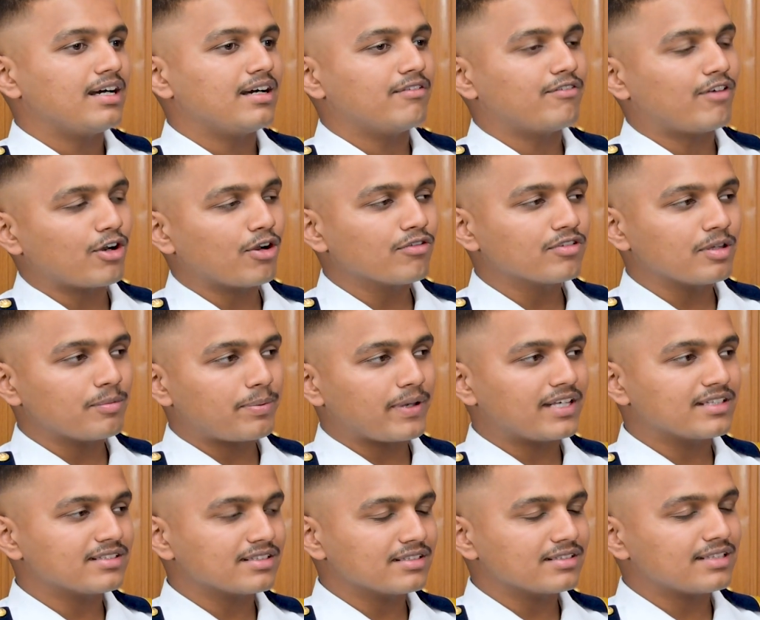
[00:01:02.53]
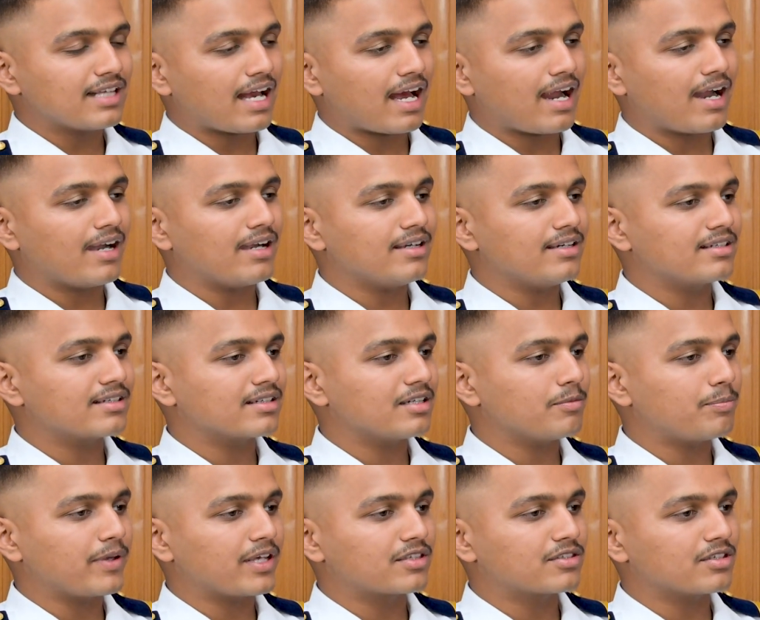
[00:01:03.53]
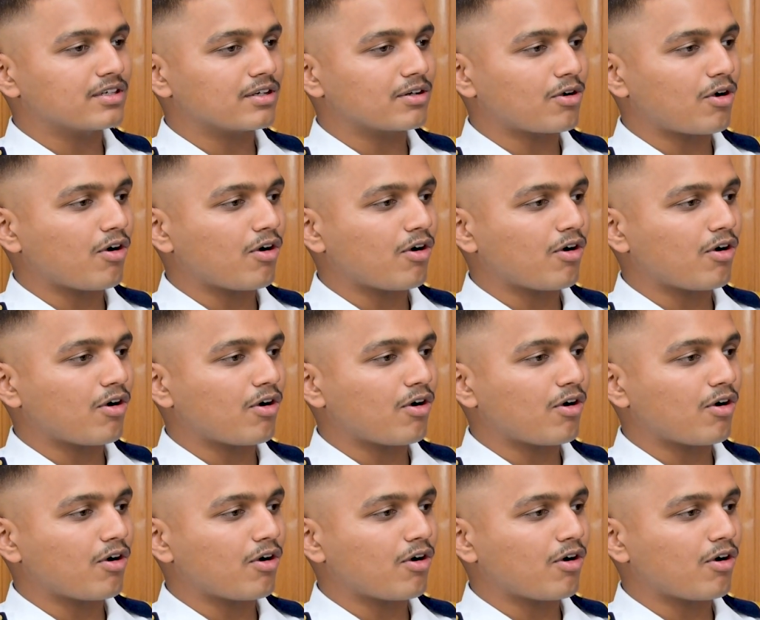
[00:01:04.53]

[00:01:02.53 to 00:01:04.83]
one of the pages had a picture